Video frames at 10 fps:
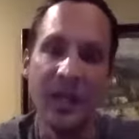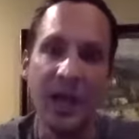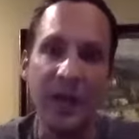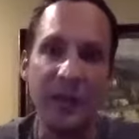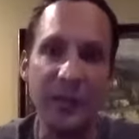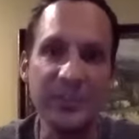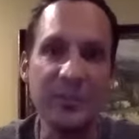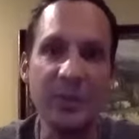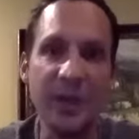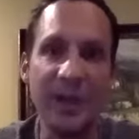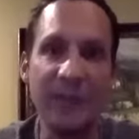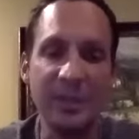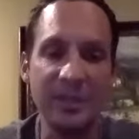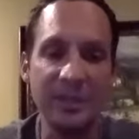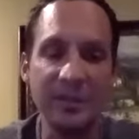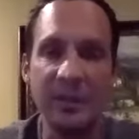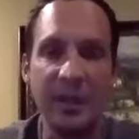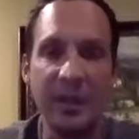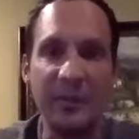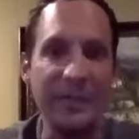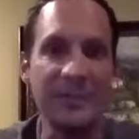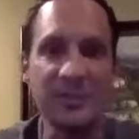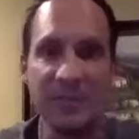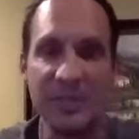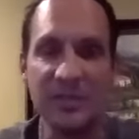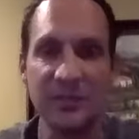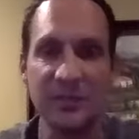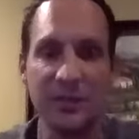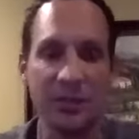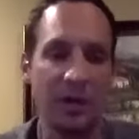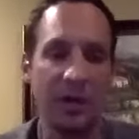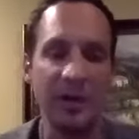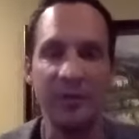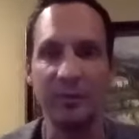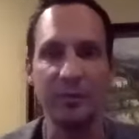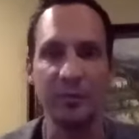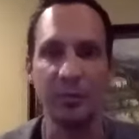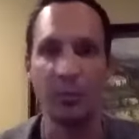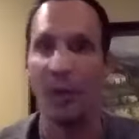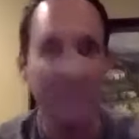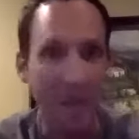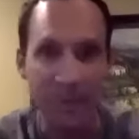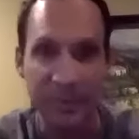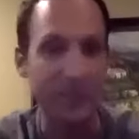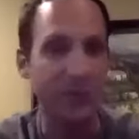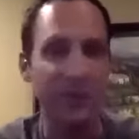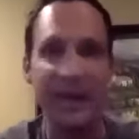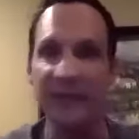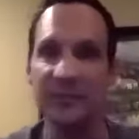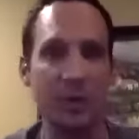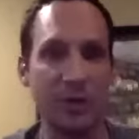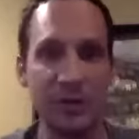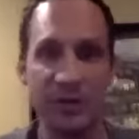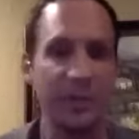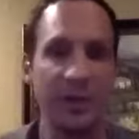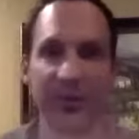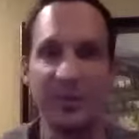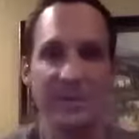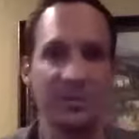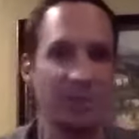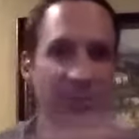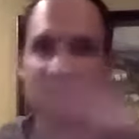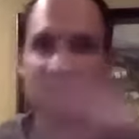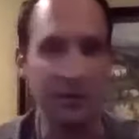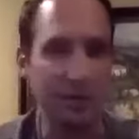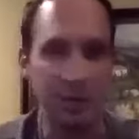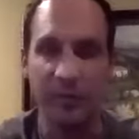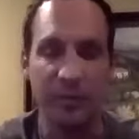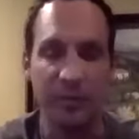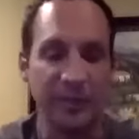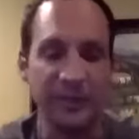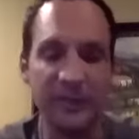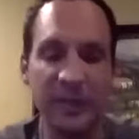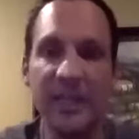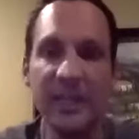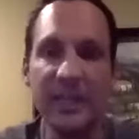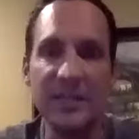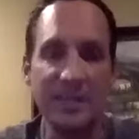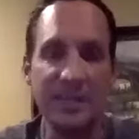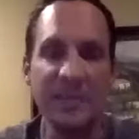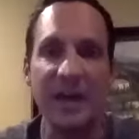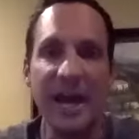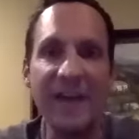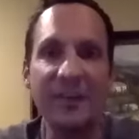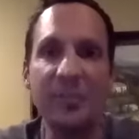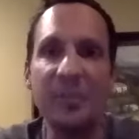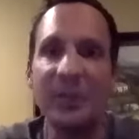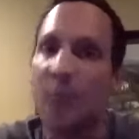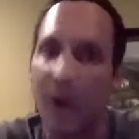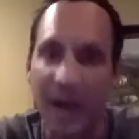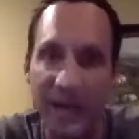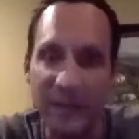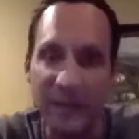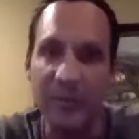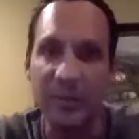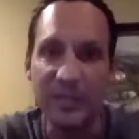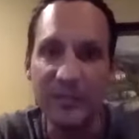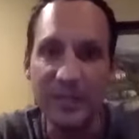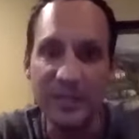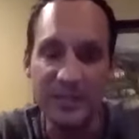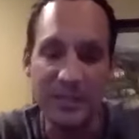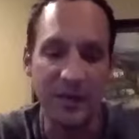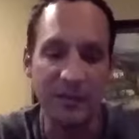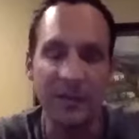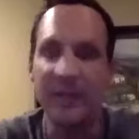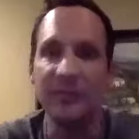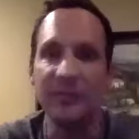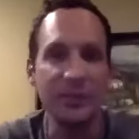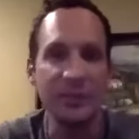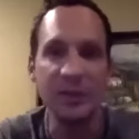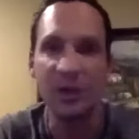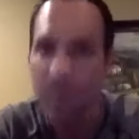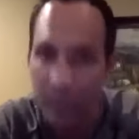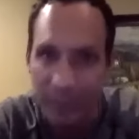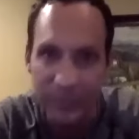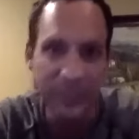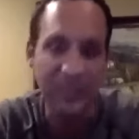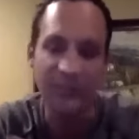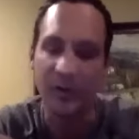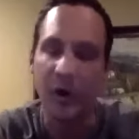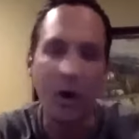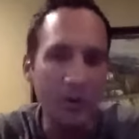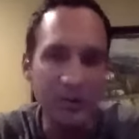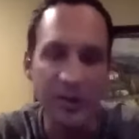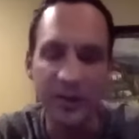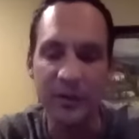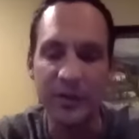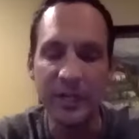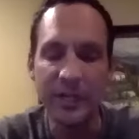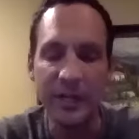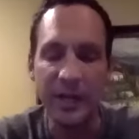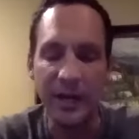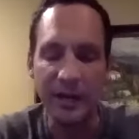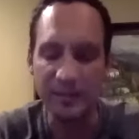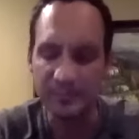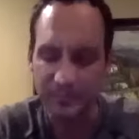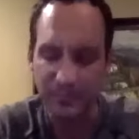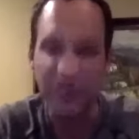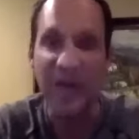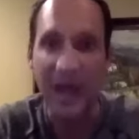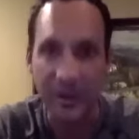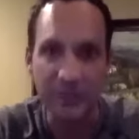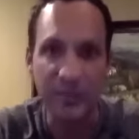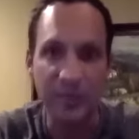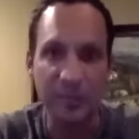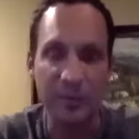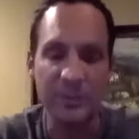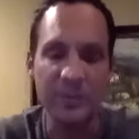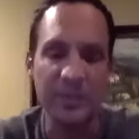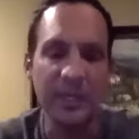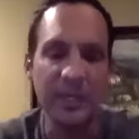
The reason why I've been um, in this space for so long, I've been with one company for the last 12 years where other people jumping around all over the place, is because I have a big why. And I have a belief in myself, and I have this thing called loyalty, and I have all these other um, values that are important to me.